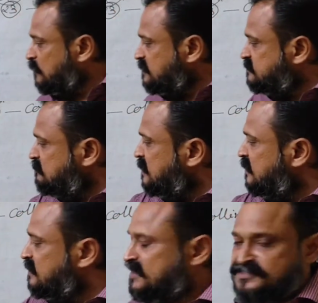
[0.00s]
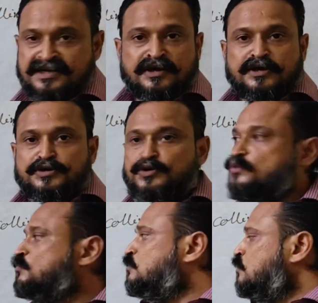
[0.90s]
what is remaining is
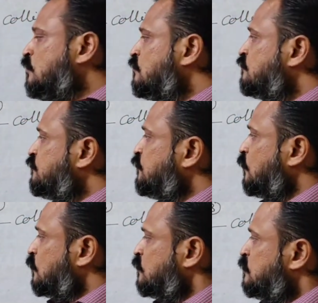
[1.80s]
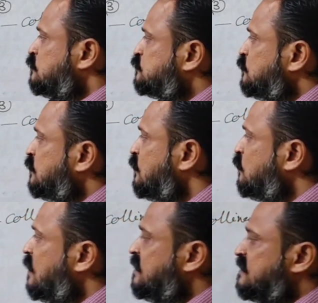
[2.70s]
2, 4. So
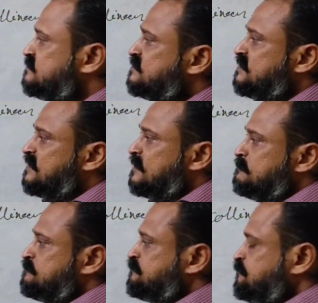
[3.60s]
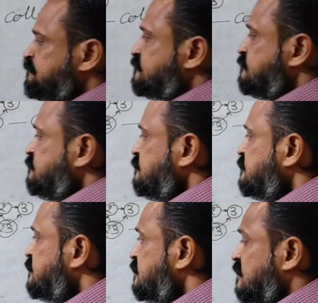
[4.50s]
now I consider
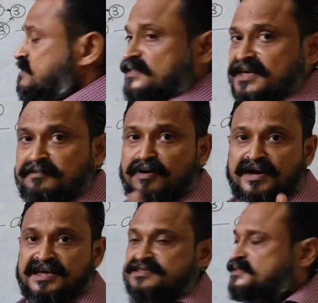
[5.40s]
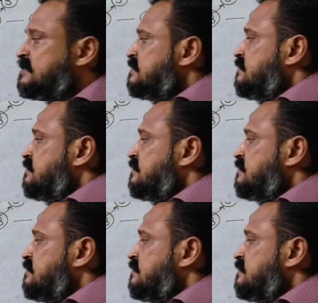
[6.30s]
the 3 bodies